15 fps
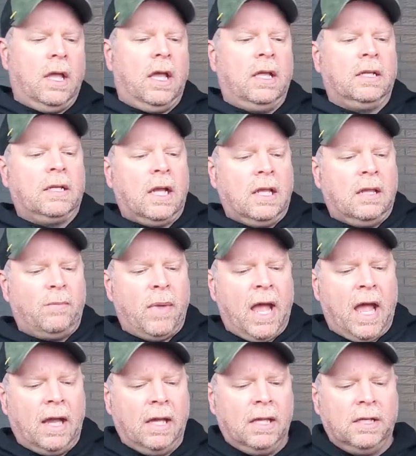Inside the
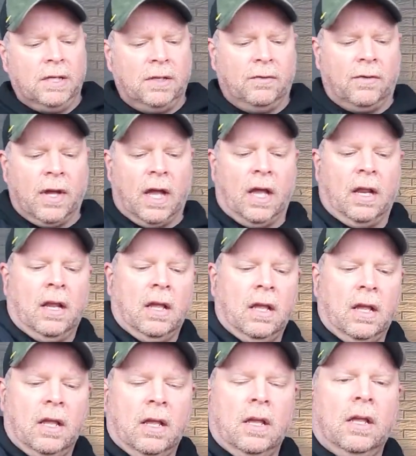package, you've got
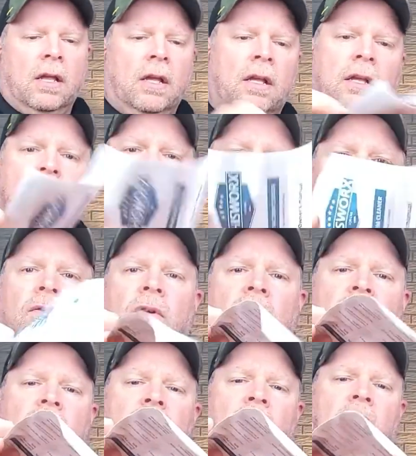your
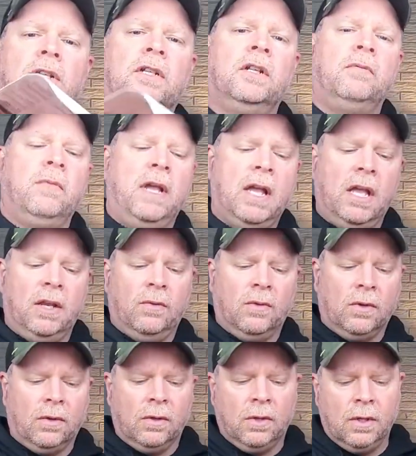instruction
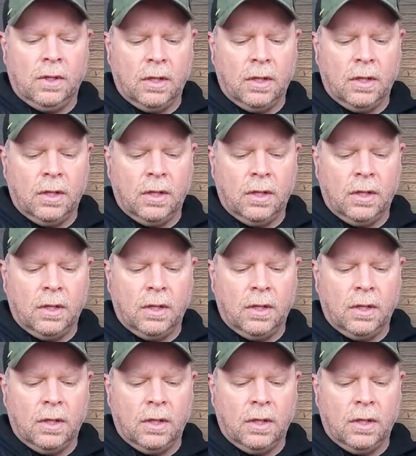manual.